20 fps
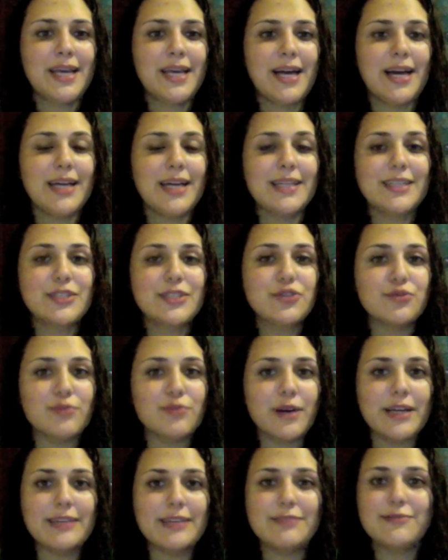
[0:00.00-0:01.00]
I like to
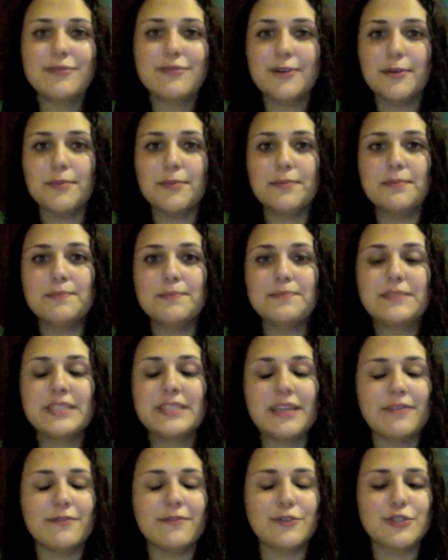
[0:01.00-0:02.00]
write from
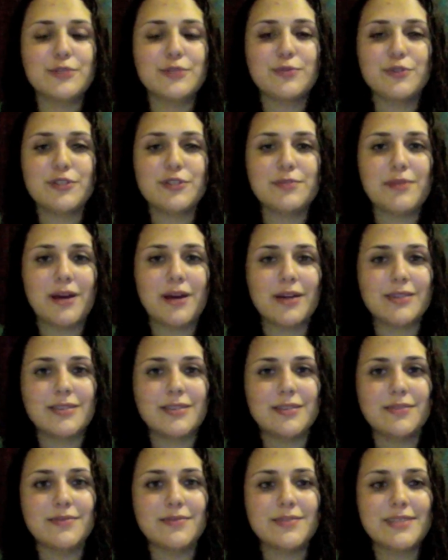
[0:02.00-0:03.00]
diverse
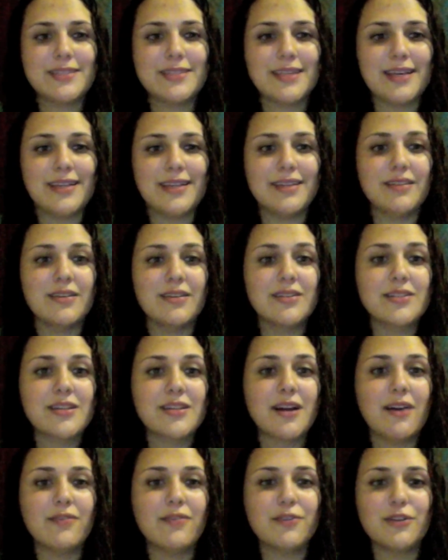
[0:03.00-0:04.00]
perspectives, and in this
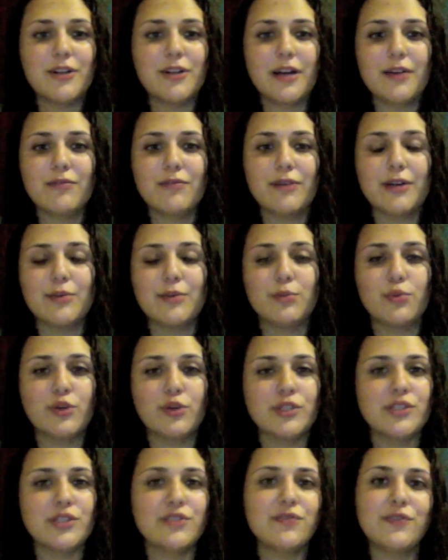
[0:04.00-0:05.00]
novel, I write in
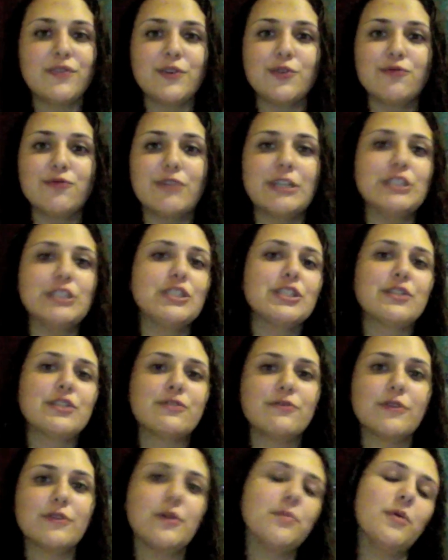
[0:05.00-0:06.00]
points of view ranging
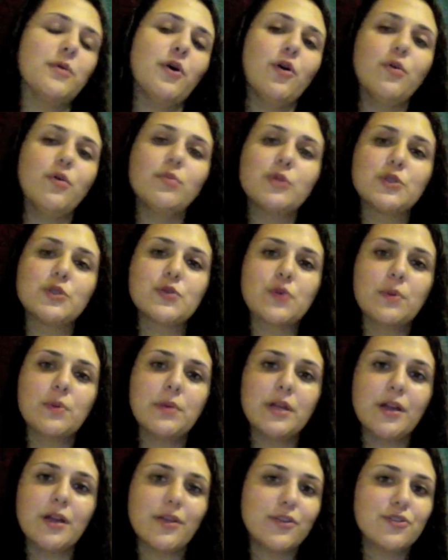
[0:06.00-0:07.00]
from a homeless
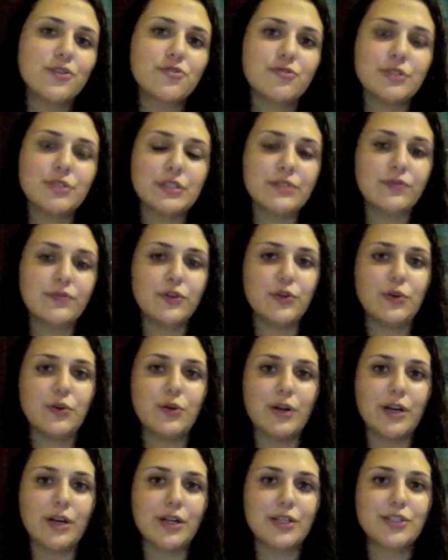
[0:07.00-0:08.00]
woman on the streets of New
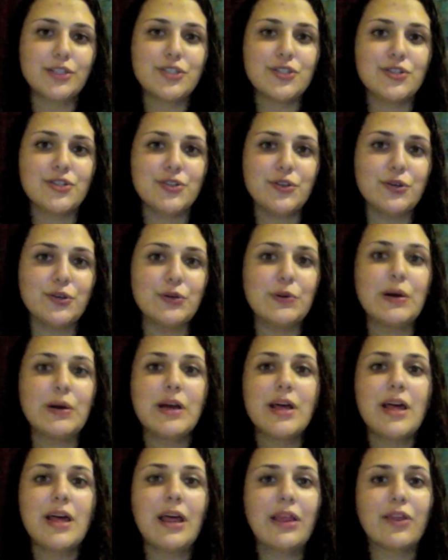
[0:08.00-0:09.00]
York to
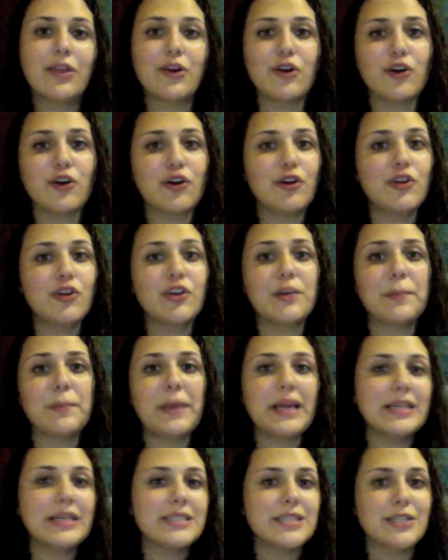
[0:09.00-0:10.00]
the girl in a
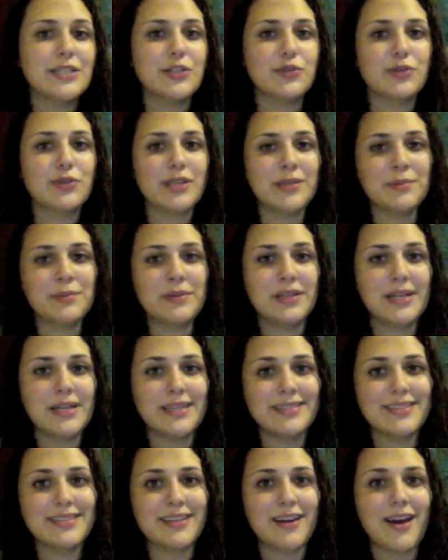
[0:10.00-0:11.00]
painting you keep
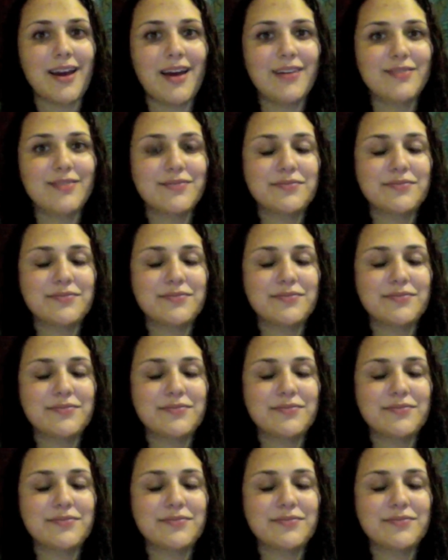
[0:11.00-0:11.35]
glancing at.